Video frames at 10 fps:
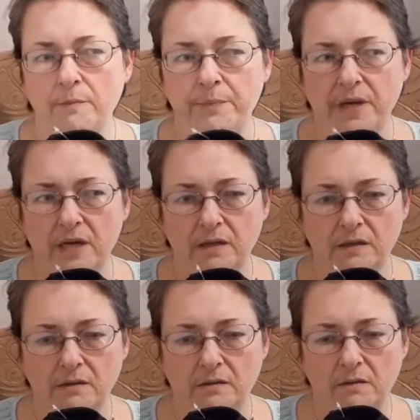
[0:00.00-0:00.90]
but
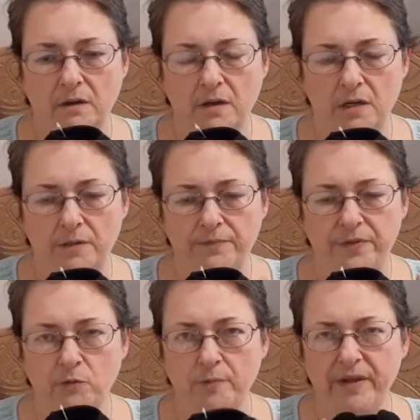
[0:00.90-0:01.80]
um, they
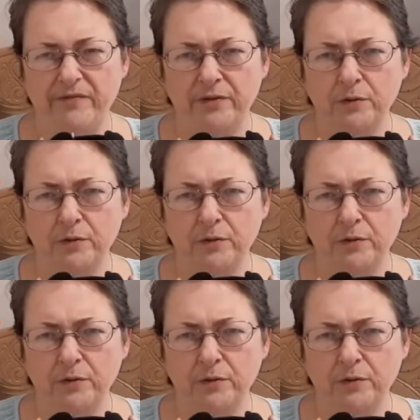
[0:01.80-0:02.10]
were made for